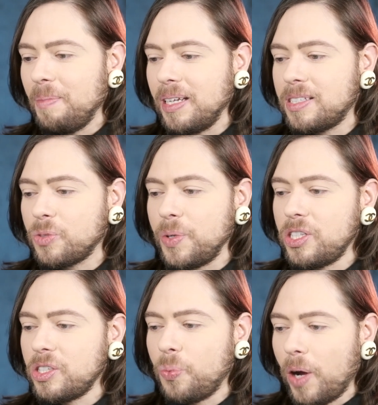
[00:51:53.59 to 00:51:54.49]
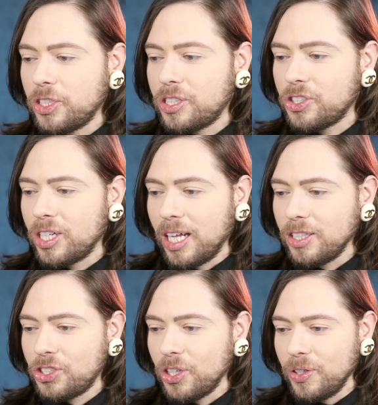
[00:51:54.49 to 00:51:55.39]
Melanie says, we just watched the
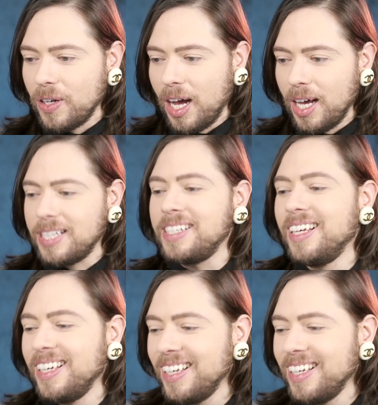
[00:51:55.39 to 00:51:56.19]
Chanel show, you guys.